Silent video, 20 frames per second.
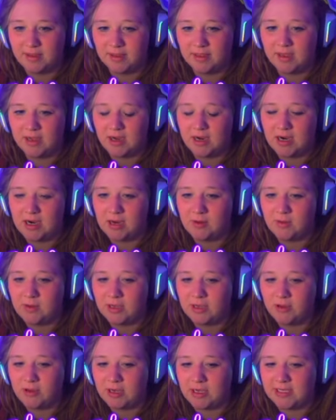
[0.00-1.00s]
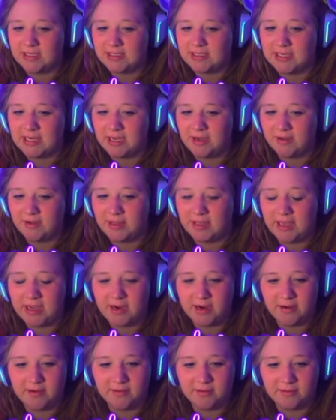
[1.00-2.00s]
All right, well, you guys stay out
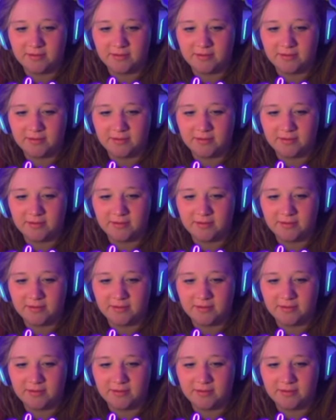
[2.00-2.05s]
there.